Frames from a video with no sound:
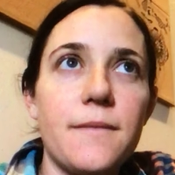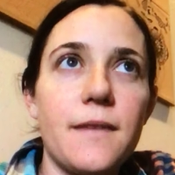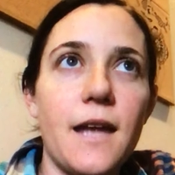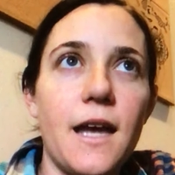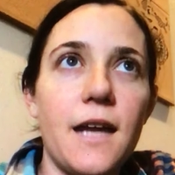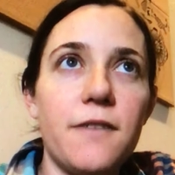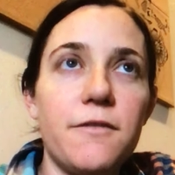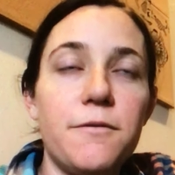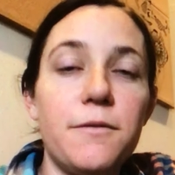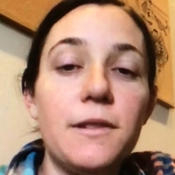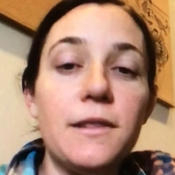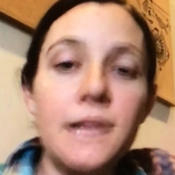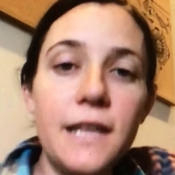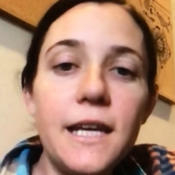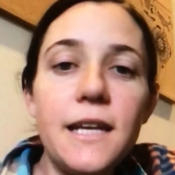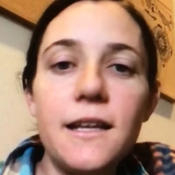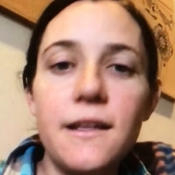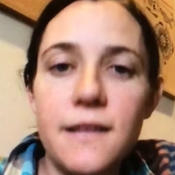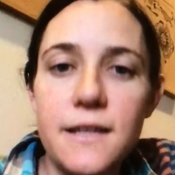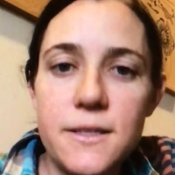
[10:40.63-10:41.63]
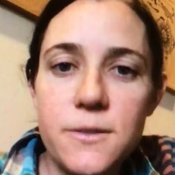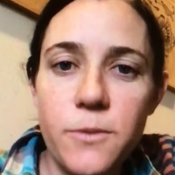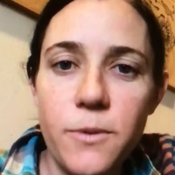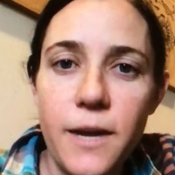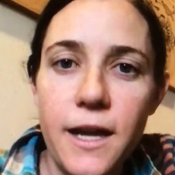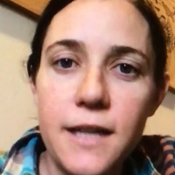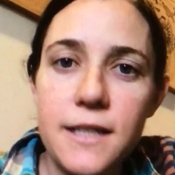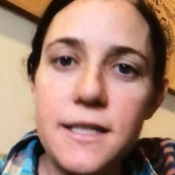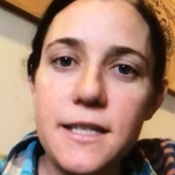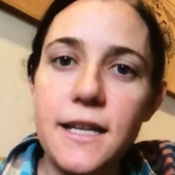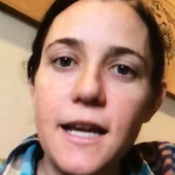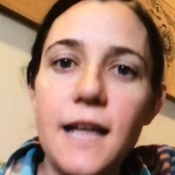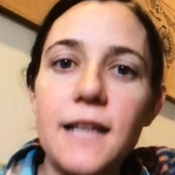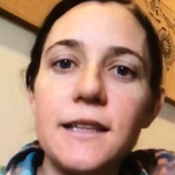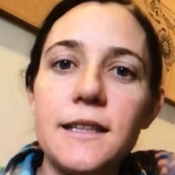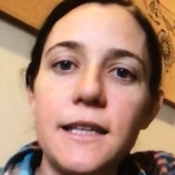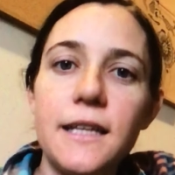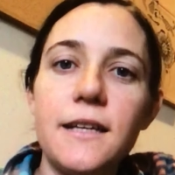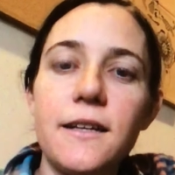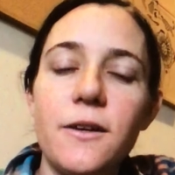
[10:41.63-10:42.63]
kind of lead in this way, to
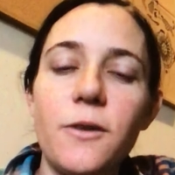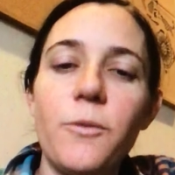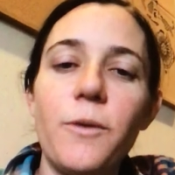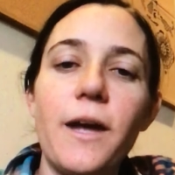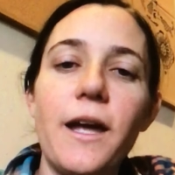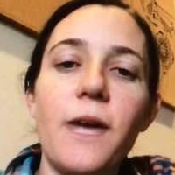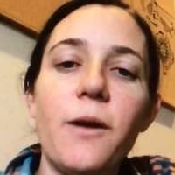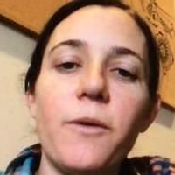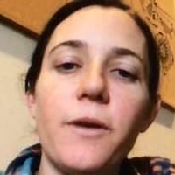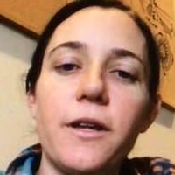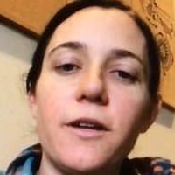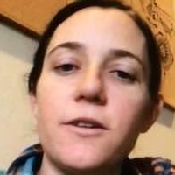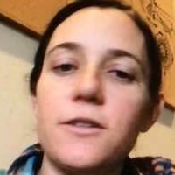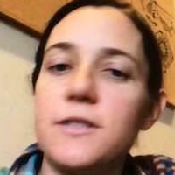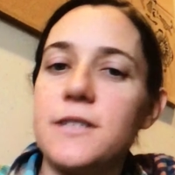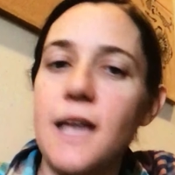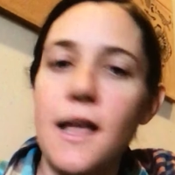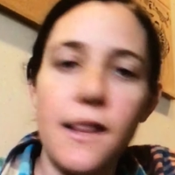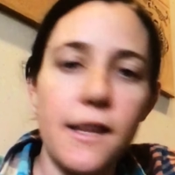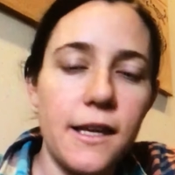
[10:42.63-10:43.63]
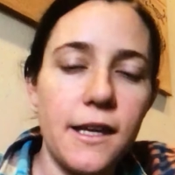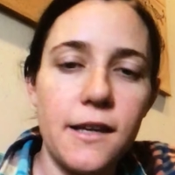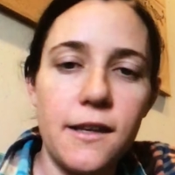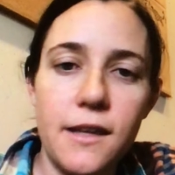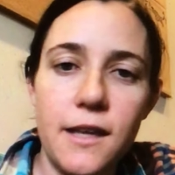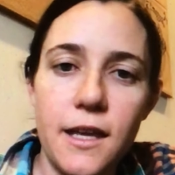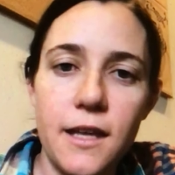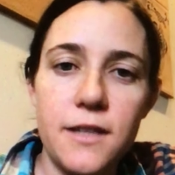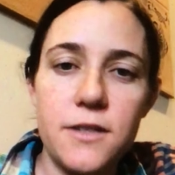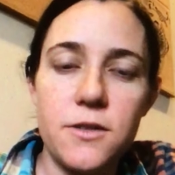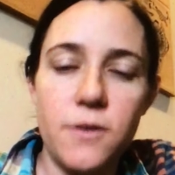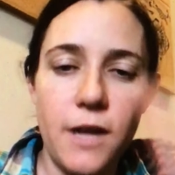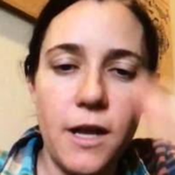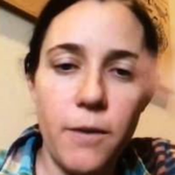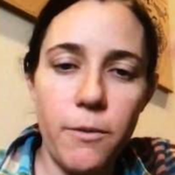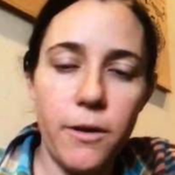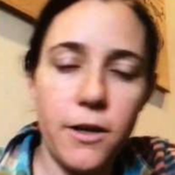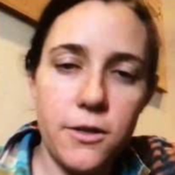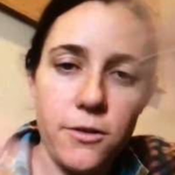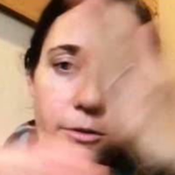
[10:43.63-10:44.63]
not lead in a way where your kids, okay,
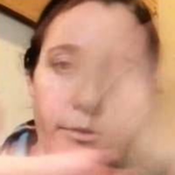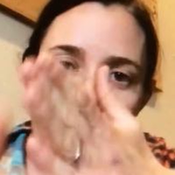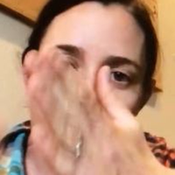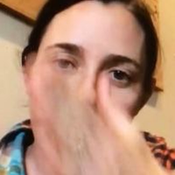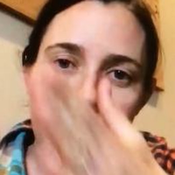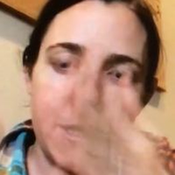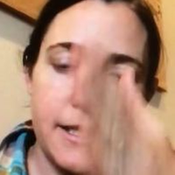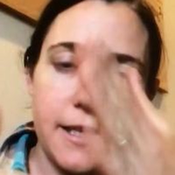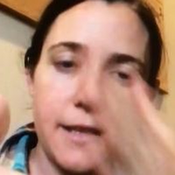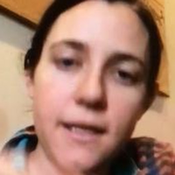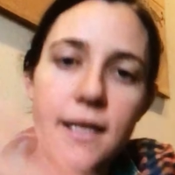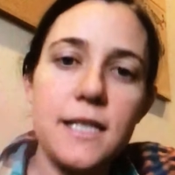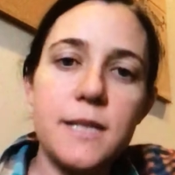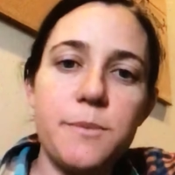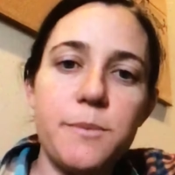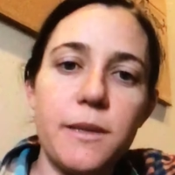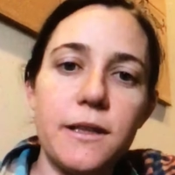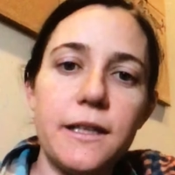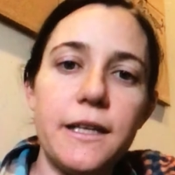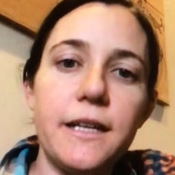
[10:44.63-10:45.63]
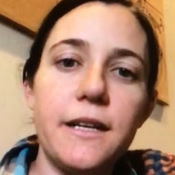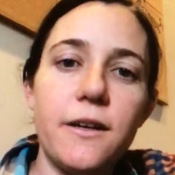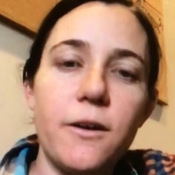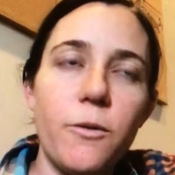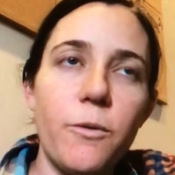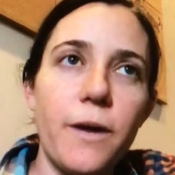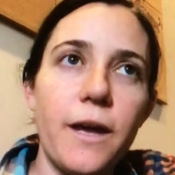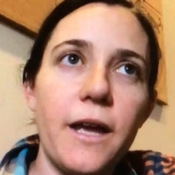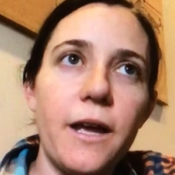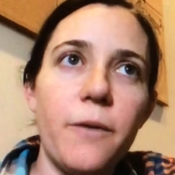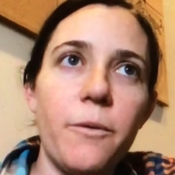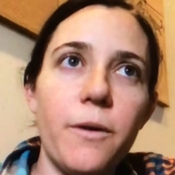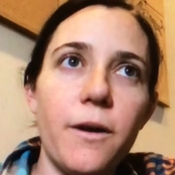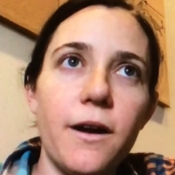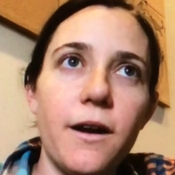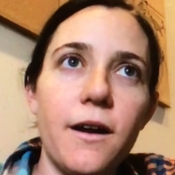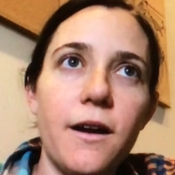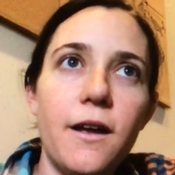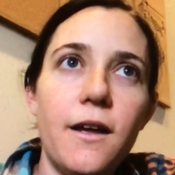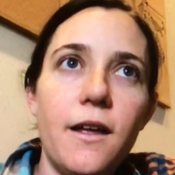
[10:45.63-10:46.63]
we're going to do this, this, and this, but lead in a way
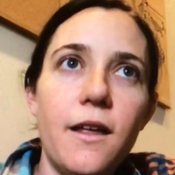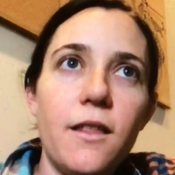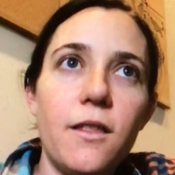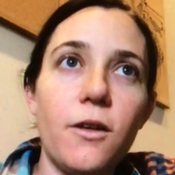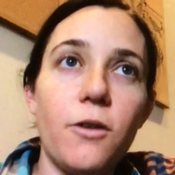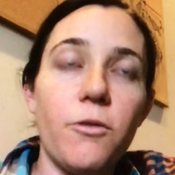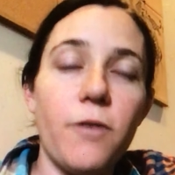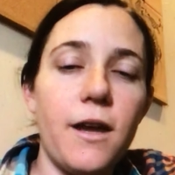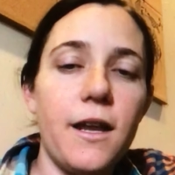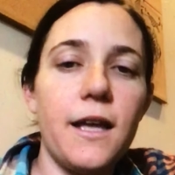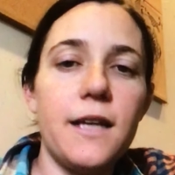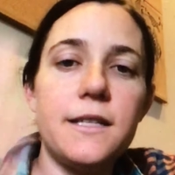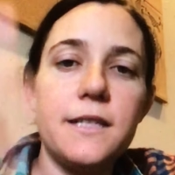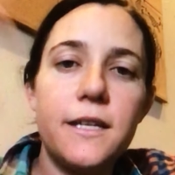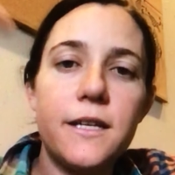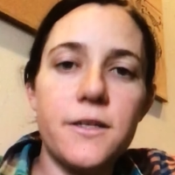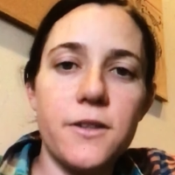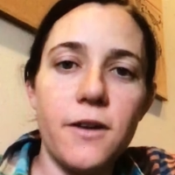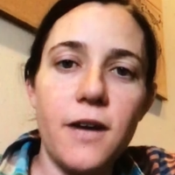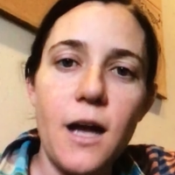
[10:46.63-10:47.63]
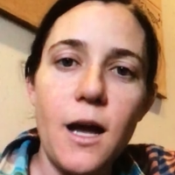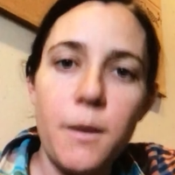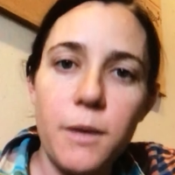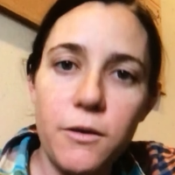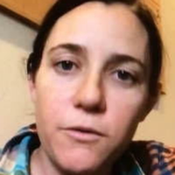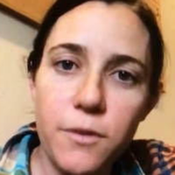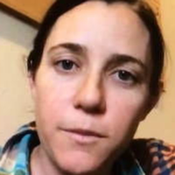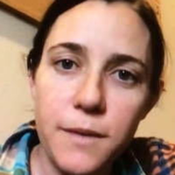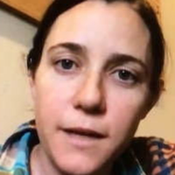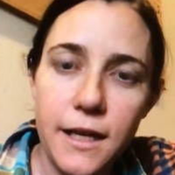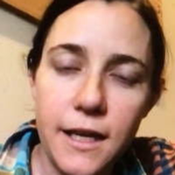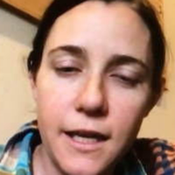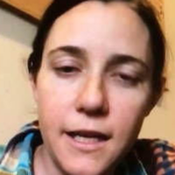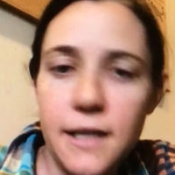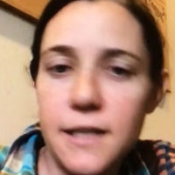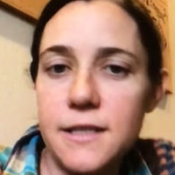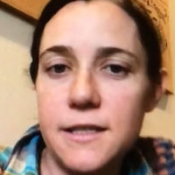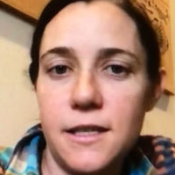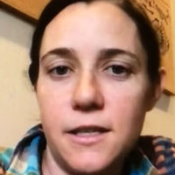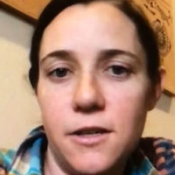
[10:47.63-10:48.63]
where the great ideas are coming from the
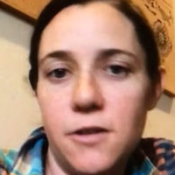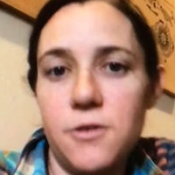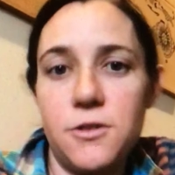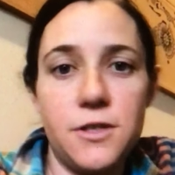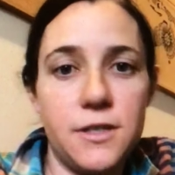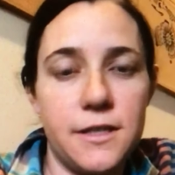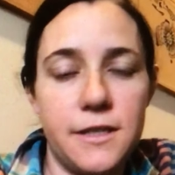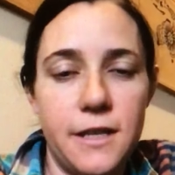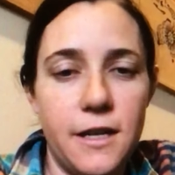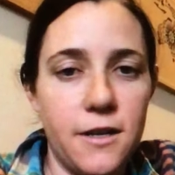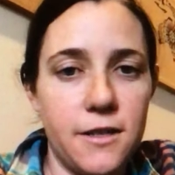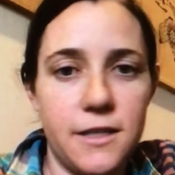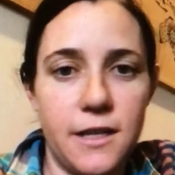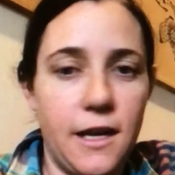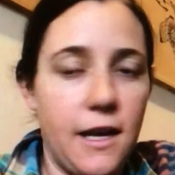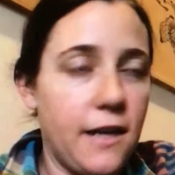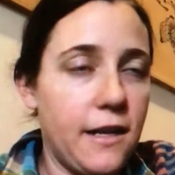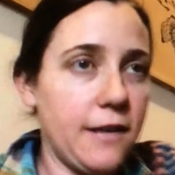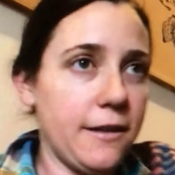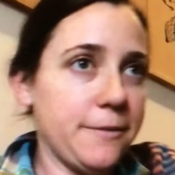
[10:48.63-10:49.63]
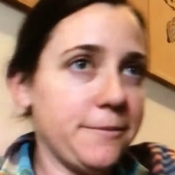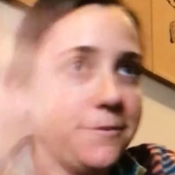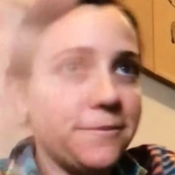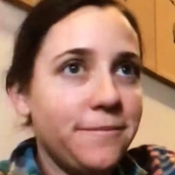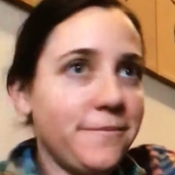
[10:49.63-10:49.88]
kids and you're there to kind of,